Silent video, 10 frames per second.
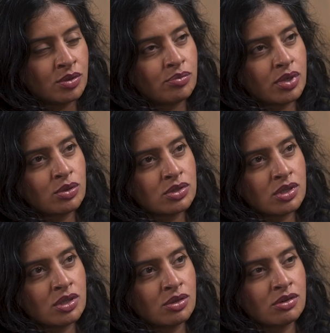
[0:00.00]
But
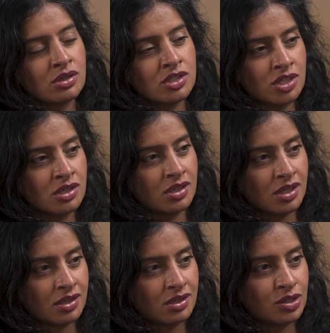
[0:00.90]
also you're on a
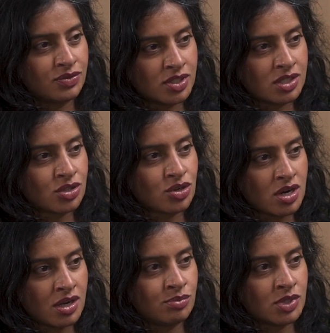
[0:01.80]
journey. You've
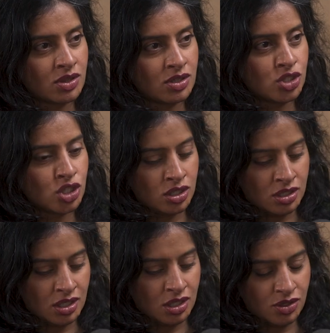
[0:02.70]
described the
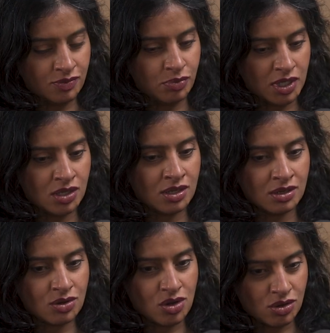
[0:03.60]
journey you've
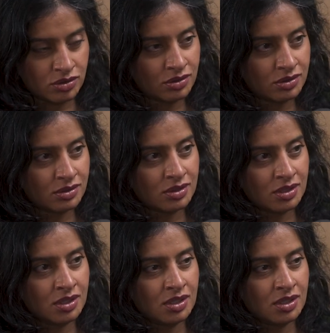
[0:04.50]
been on